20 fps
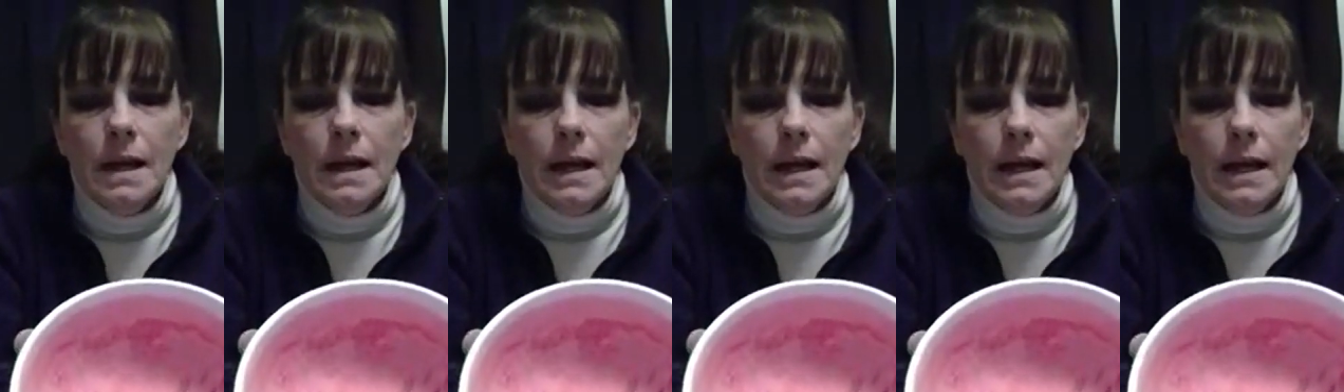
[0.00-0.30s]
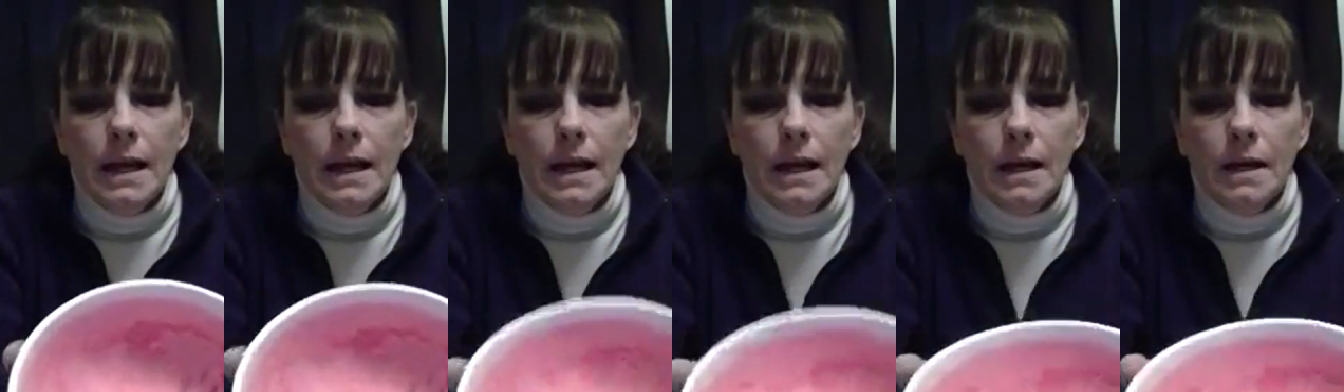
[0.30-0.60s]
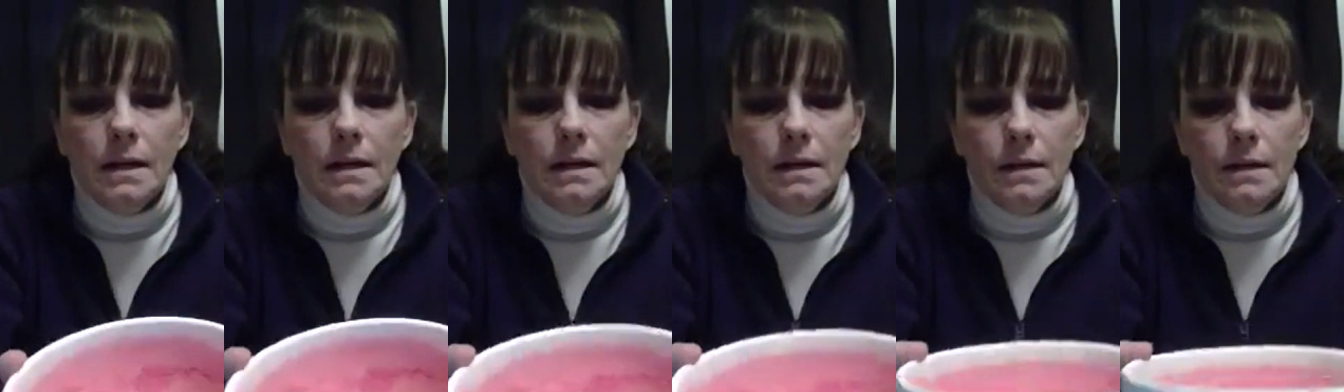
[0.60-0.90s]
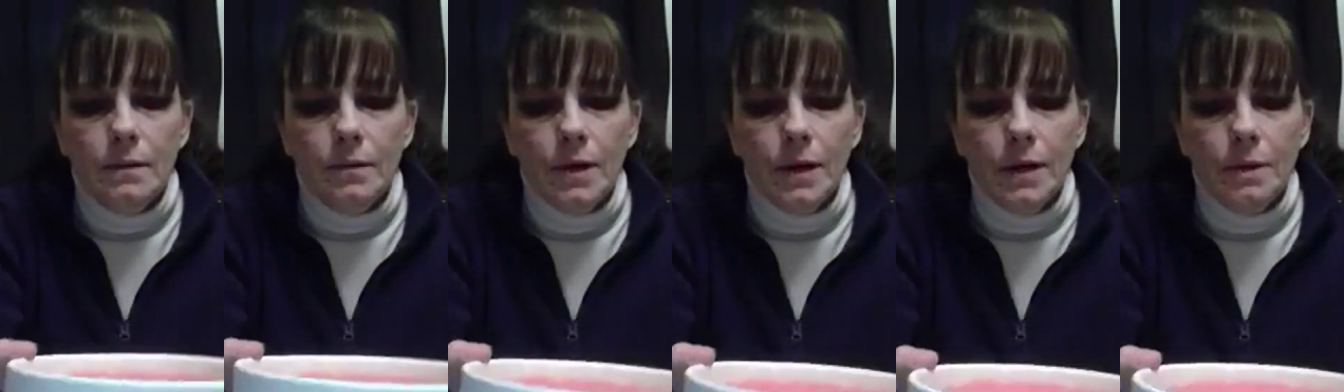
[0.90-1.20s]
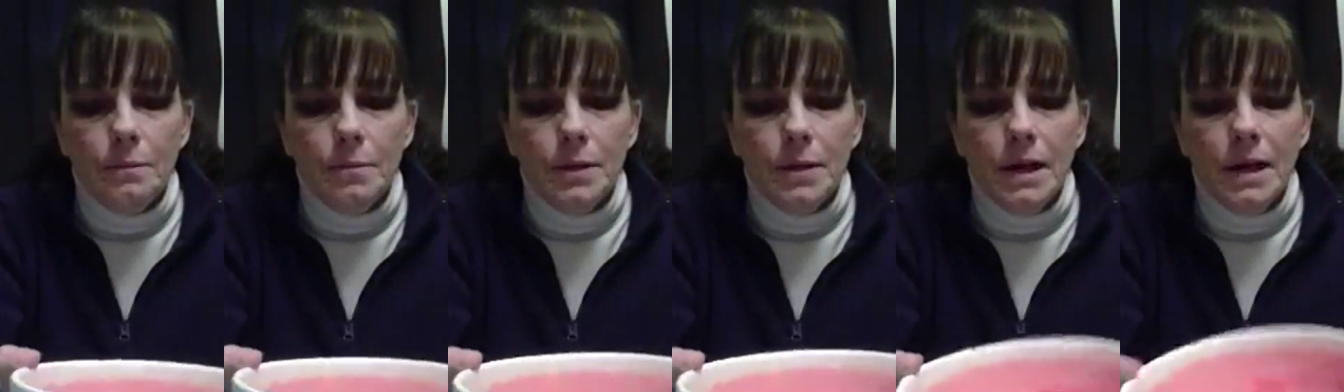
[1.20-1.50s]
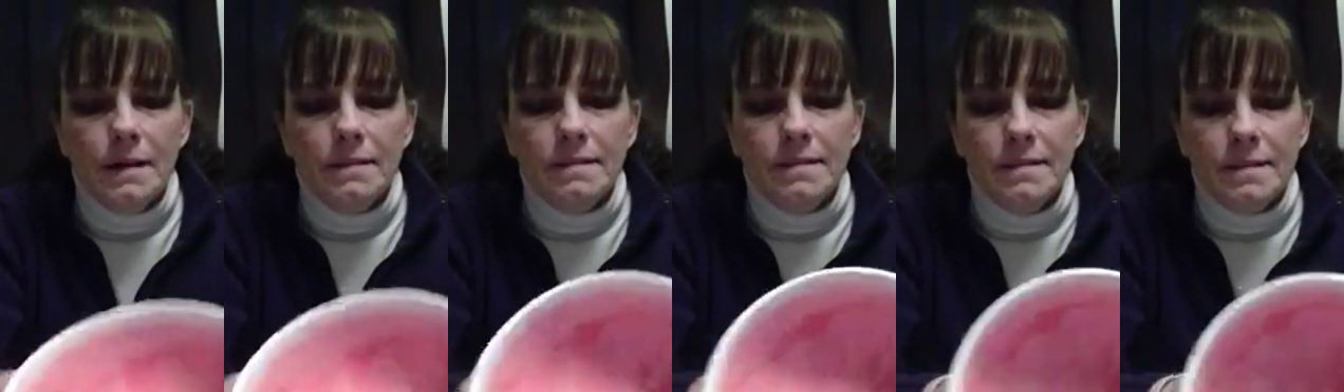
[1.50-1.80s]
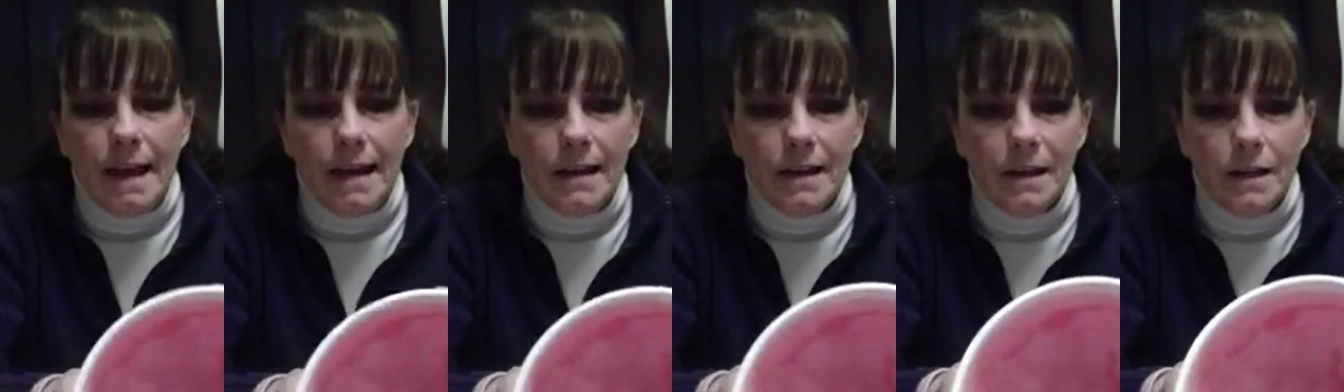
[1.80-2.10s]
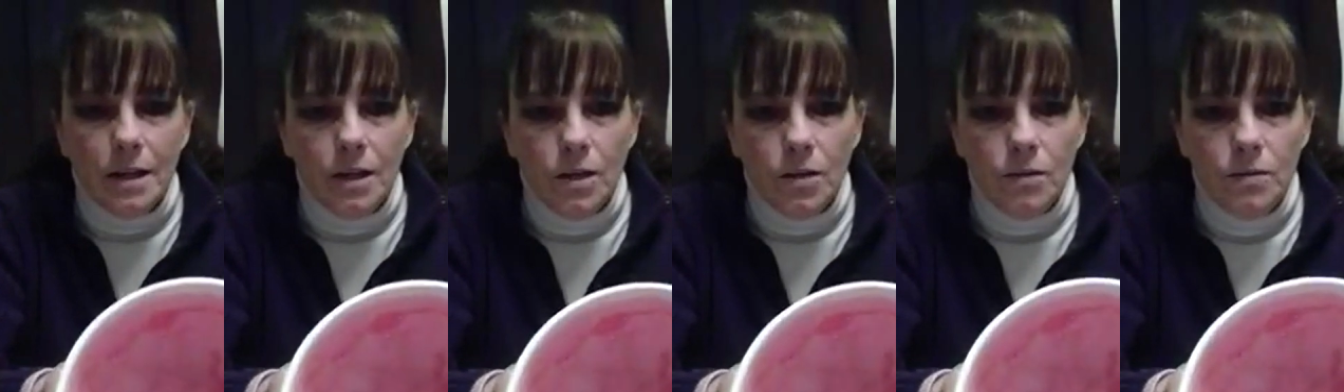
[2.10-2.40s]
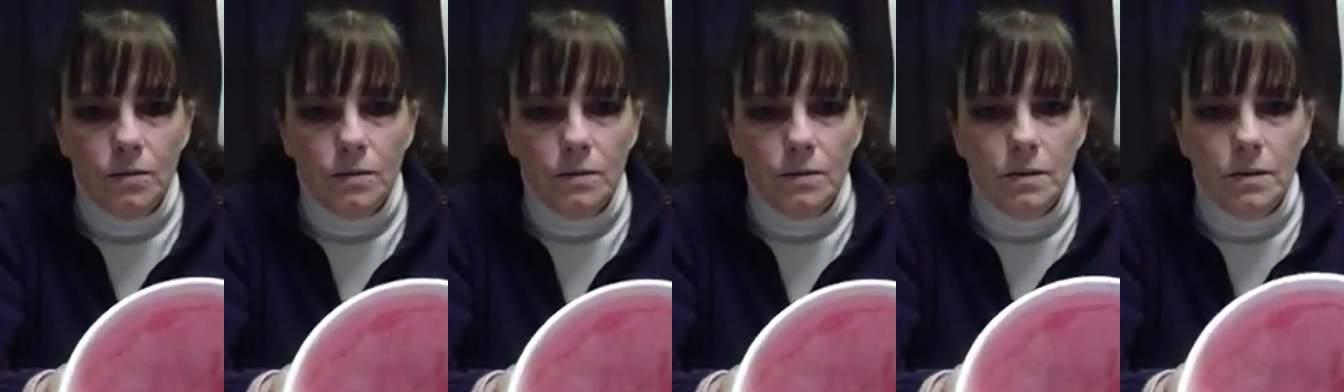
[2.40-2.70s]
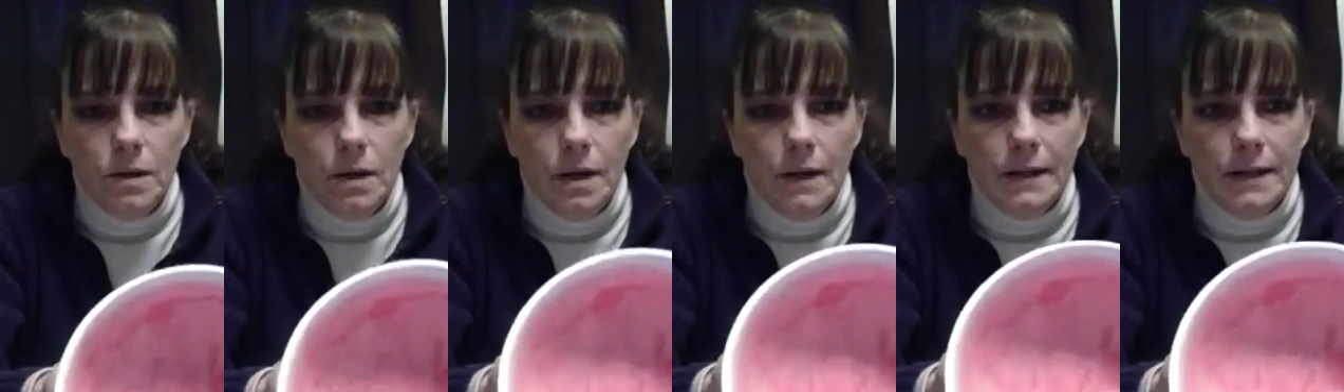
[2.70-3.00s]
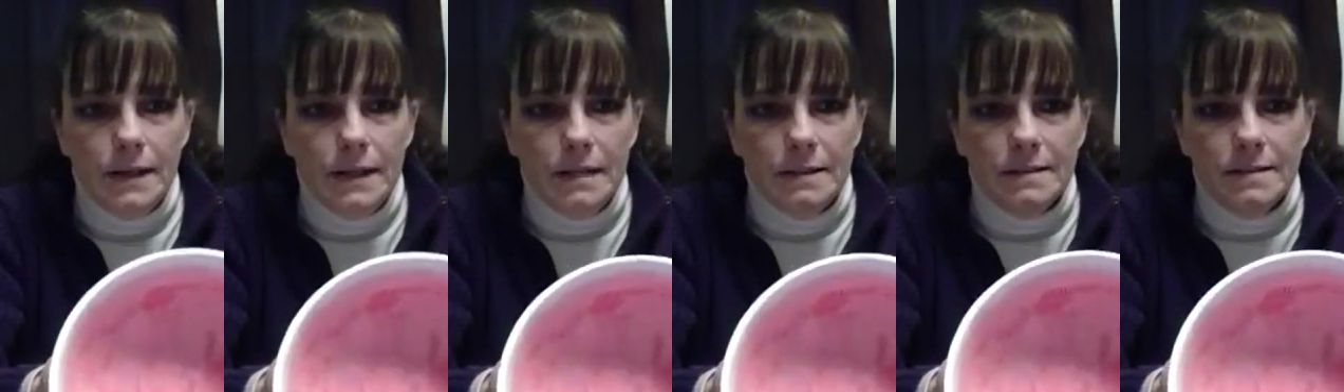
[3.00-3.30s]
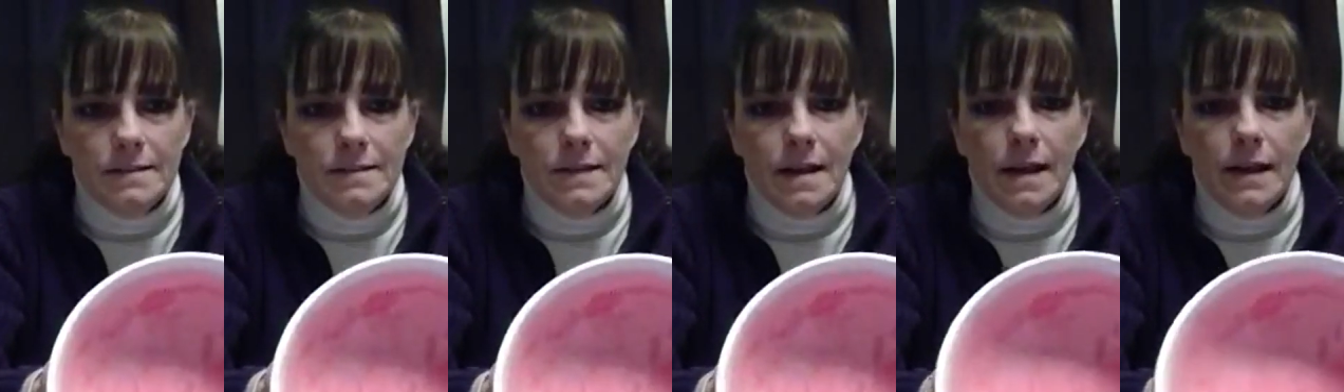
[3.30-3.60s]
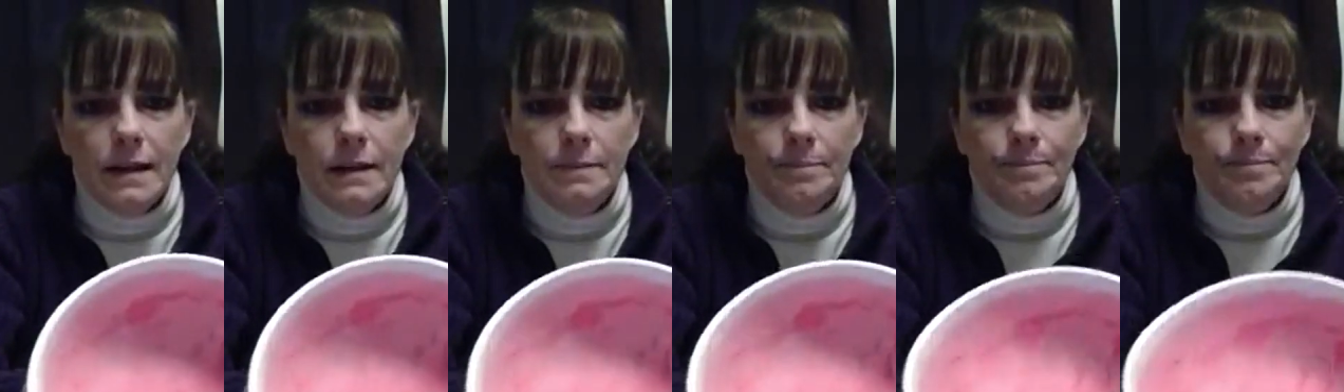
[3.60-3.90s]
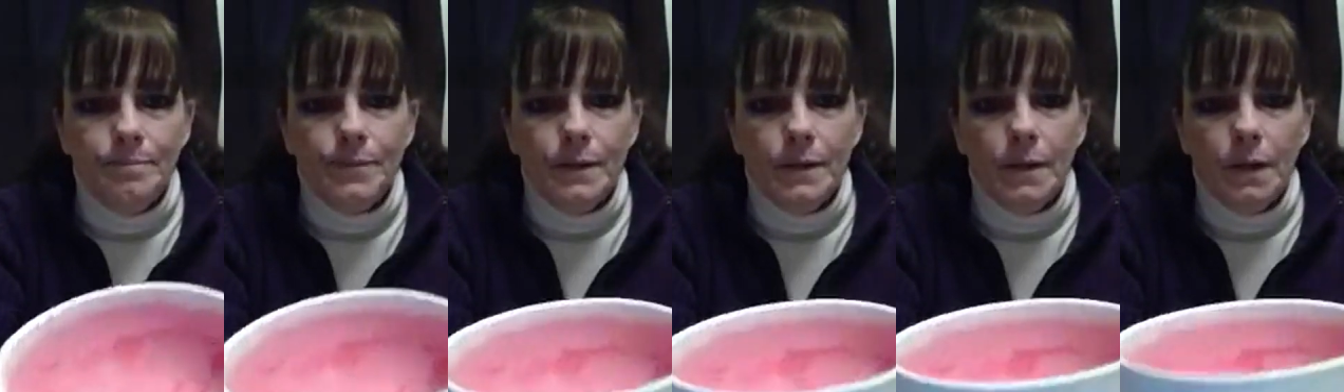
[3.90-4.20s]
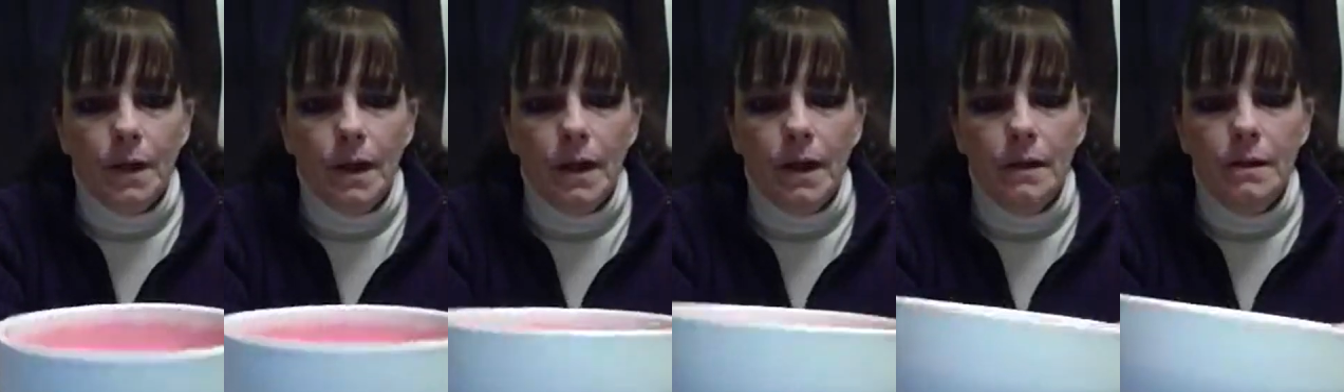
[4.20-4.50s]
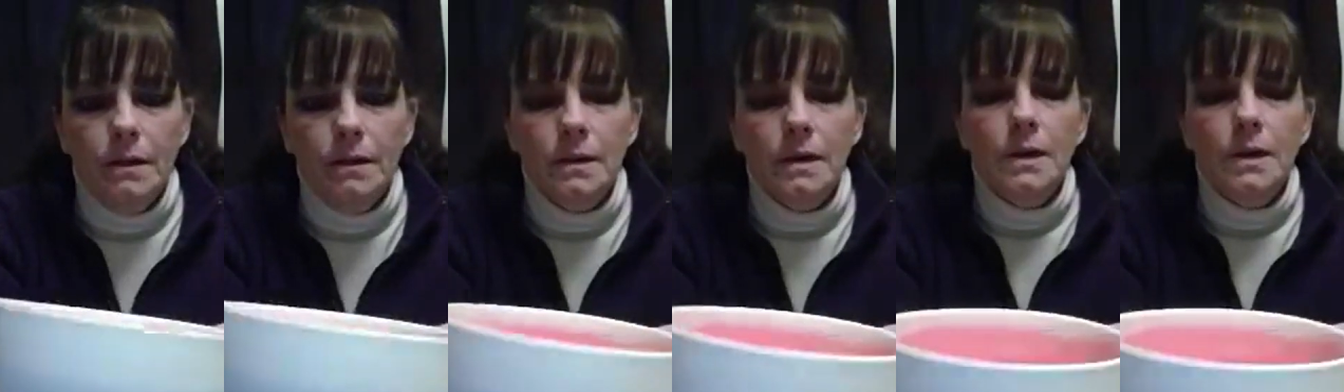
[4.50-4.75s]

and then we're going to put a second coat on the inside. Okay.